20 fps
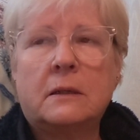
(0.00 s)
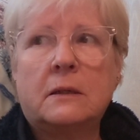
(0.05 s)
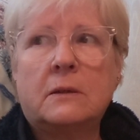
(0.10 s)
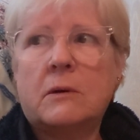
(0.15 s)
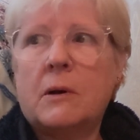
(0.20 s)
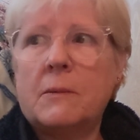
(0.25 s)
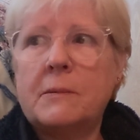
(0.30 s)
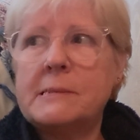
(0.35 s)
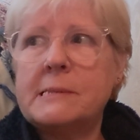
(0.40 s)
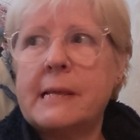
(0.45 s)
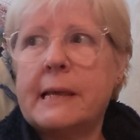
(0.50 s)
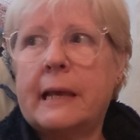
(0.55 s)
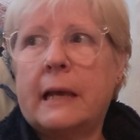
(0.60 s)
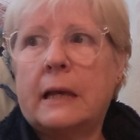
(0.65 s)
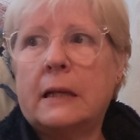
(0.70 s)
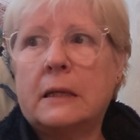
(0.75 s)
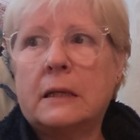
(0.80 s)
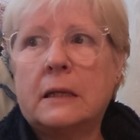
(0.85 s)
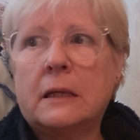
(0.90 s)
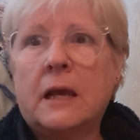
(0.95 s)
What was that?
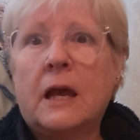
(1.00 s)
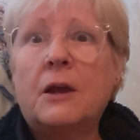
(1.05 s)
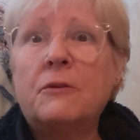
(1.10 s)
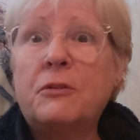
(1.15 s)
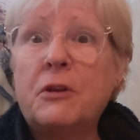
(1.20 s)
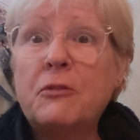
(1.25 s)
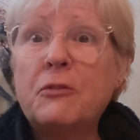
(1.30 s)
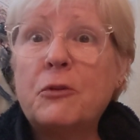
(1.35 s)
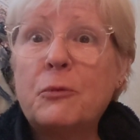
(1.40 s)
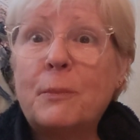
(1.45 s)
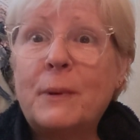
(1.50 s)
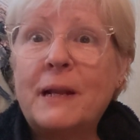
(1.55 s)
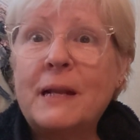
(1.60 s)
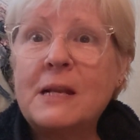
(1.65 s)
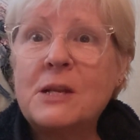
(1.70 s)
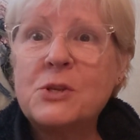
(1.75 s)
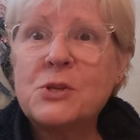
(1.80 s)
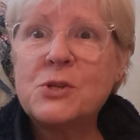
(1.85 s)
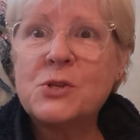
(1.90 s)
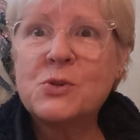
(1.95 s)
Have you ever been in
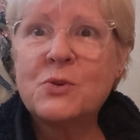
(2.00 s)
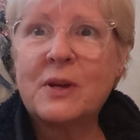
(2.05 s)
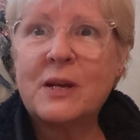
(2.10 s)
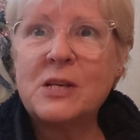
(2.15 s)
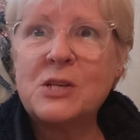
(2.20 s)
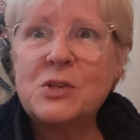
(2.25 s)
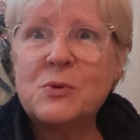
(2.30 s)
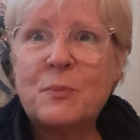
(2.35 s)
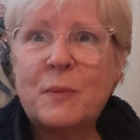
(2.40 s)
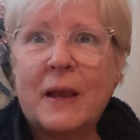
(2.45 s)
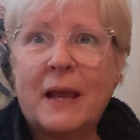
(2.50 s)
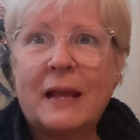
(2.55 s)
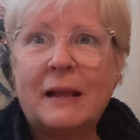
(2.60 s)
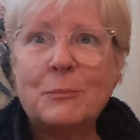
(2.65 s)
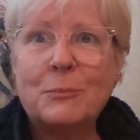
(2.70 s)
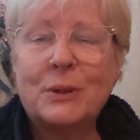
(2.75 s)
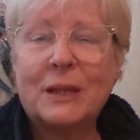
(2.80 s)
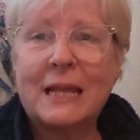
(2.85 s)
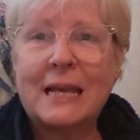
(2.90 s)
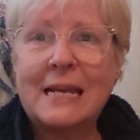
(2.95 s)
a strange
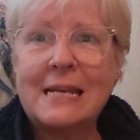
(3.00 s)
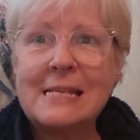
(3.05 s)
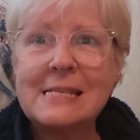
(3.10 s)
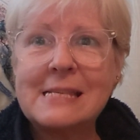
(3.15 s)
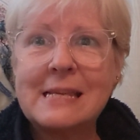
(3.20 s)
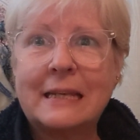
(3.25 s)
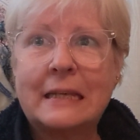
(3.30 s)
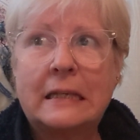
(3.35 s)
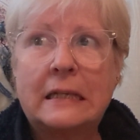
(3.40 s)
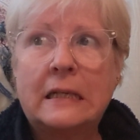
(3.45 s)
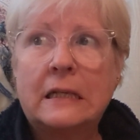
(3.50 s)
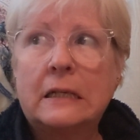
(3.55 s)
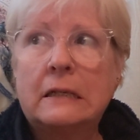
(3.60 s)
place and